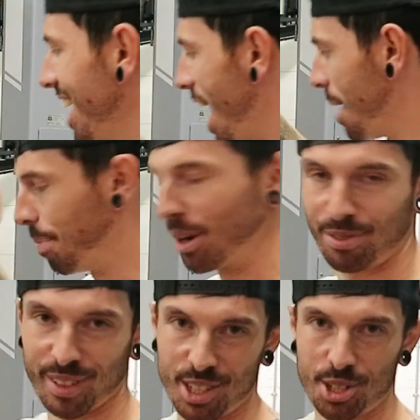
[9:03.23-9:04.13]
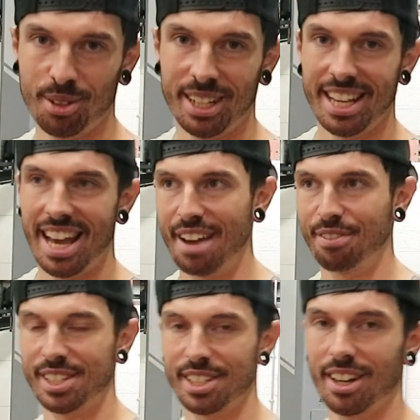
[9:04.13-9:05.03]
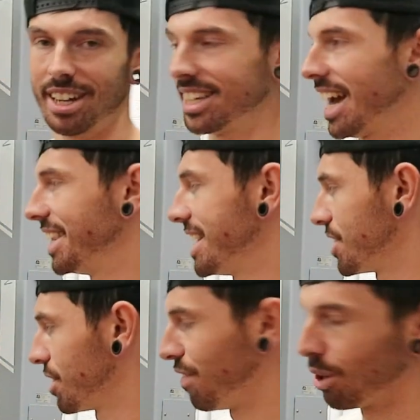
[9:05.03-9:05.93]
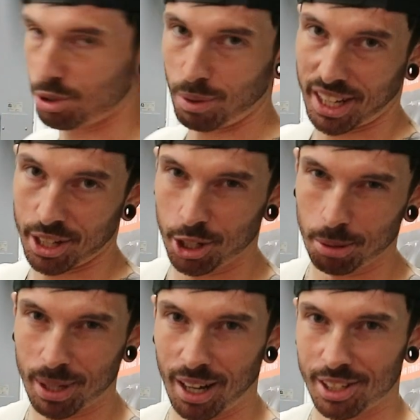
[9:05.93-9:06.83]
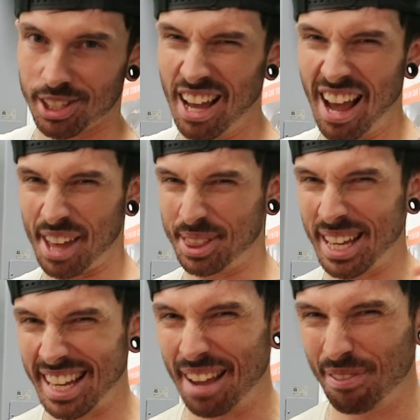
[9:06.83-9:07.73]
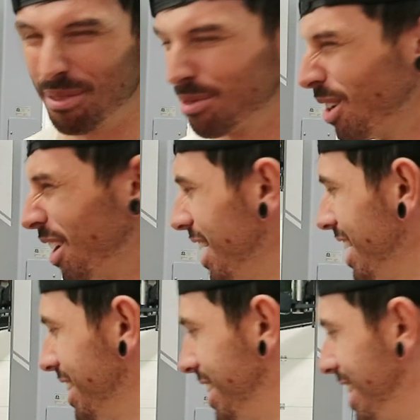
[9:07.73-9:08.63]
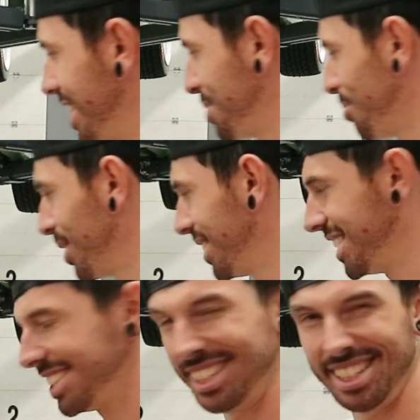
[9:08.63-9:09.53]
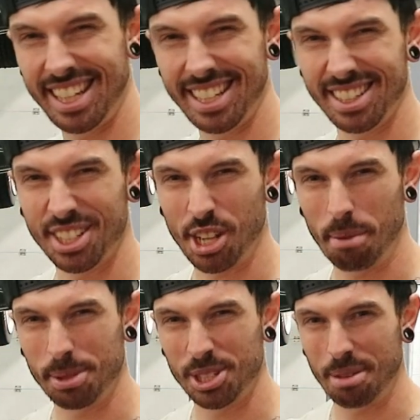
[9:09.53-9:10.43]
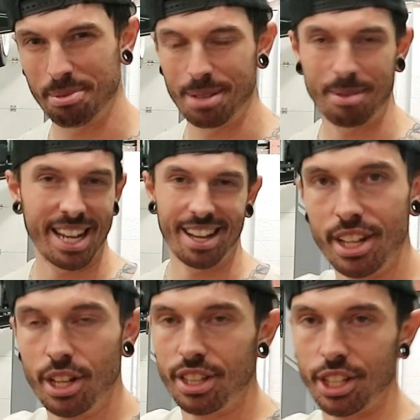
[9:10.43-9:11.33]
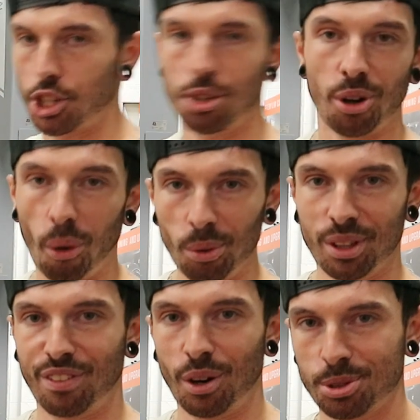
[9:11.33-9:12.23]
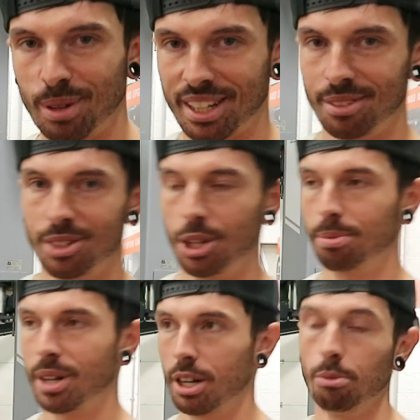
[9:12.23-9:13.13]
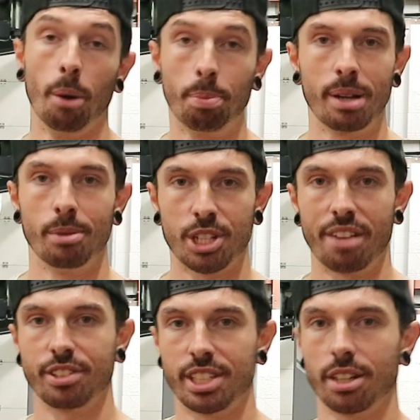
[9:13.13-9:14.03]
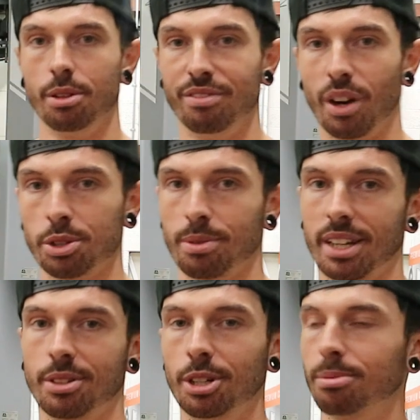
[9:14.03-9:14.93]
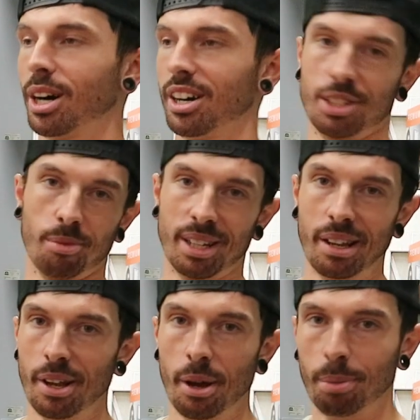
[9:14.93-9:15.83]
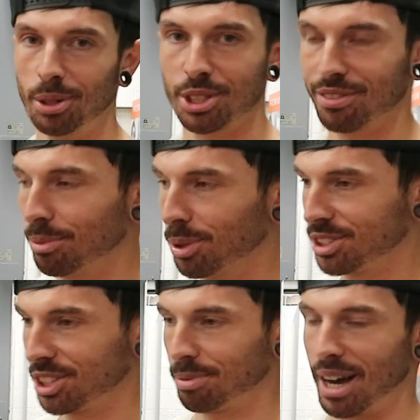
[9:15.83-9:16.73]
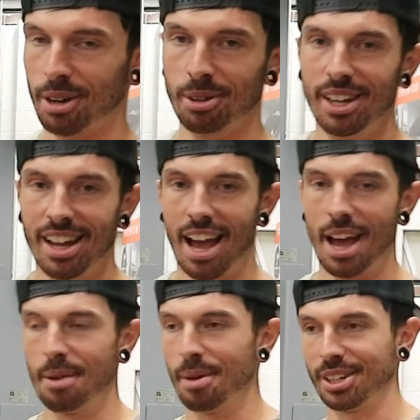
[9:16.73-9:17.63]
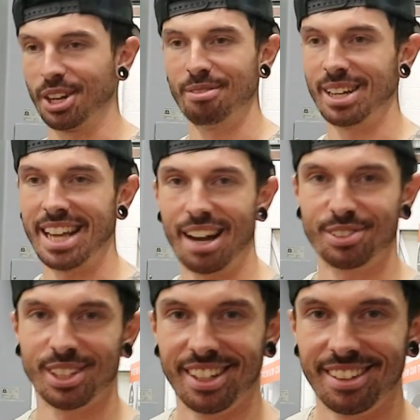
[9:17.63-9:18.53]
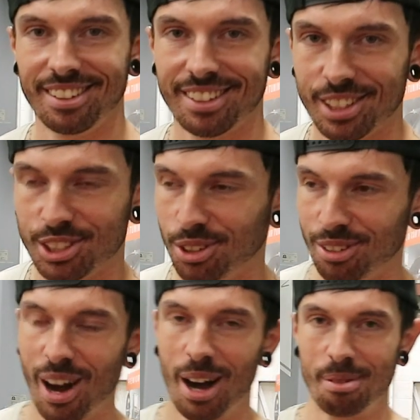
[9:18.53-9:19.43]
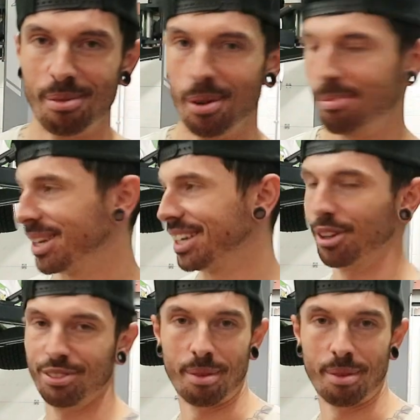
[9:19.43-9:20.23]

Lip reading: Both with the 2 litre FSI, and these are the Volkswagen Cup cars. I think, if I'm right, this one is leading the championship at the minute. They tune all the Volkswagen Cup cars, well, pretty much every single Volkswagen Cup cars. They win a bunch of awards as well. I don't really have to sort of hype them up enough.